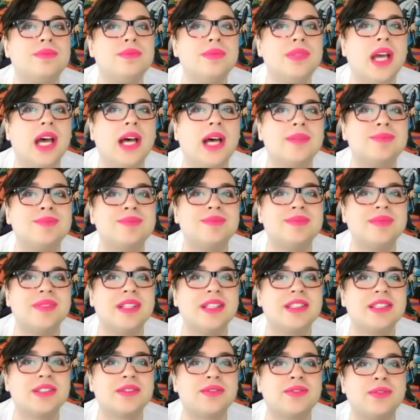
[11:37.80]
Yeah,
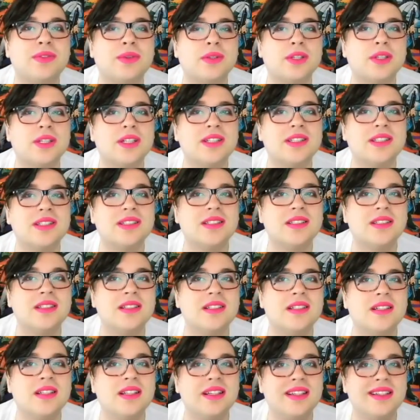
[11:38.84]
it's a 4.
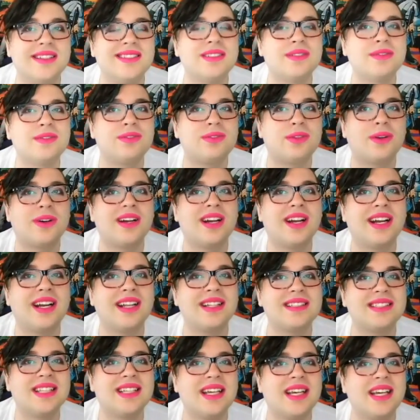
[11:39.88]
It's a 4 out
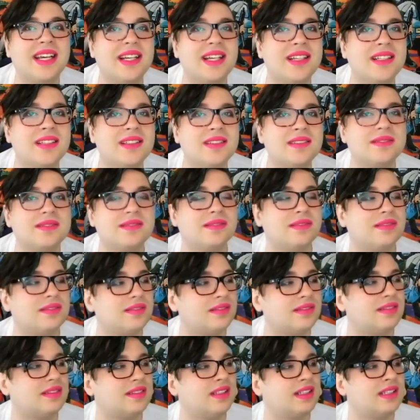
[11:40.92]
of 10.
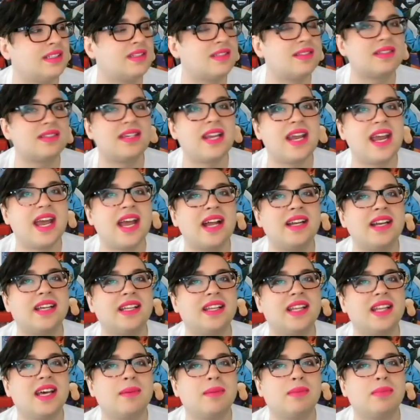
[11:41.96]
It's stand
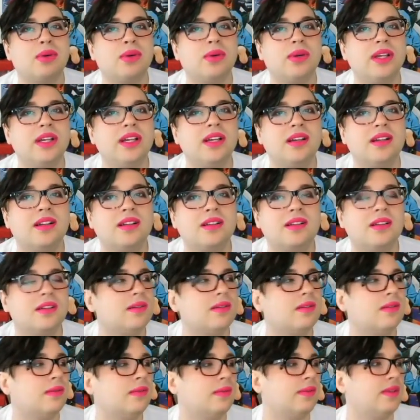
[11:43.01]
in that booty.
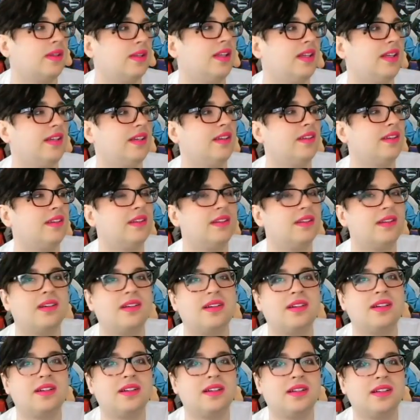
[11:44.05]
Like,
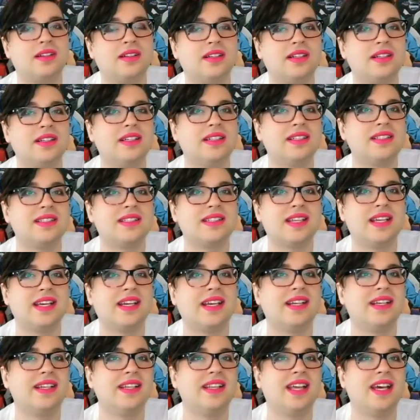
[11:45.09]
it's
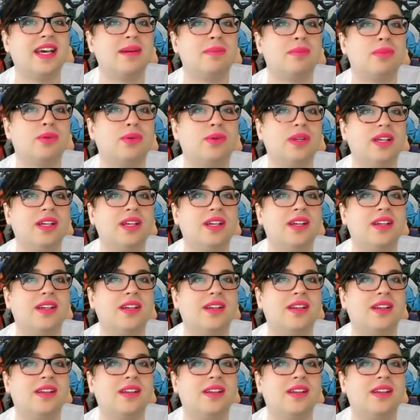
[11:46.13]
stand in that booty.